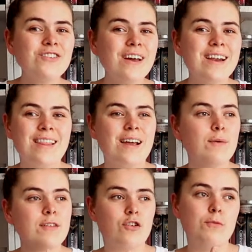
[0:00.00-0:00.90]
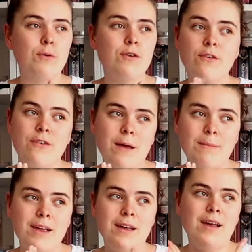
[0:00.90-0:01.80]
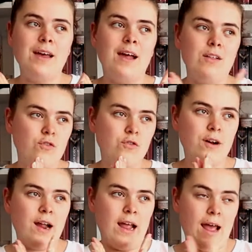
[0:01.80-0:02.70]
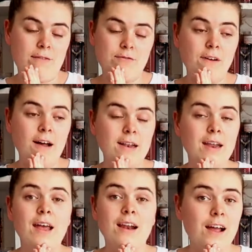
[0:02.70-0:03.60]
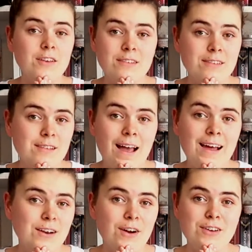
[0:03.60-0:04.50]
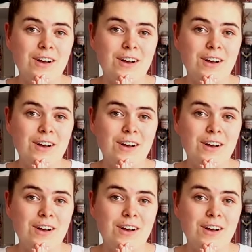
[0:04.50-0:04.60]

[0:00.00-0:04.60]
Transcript: enjoyed it. Like, it was a good book for family and story and fun. And I just had a great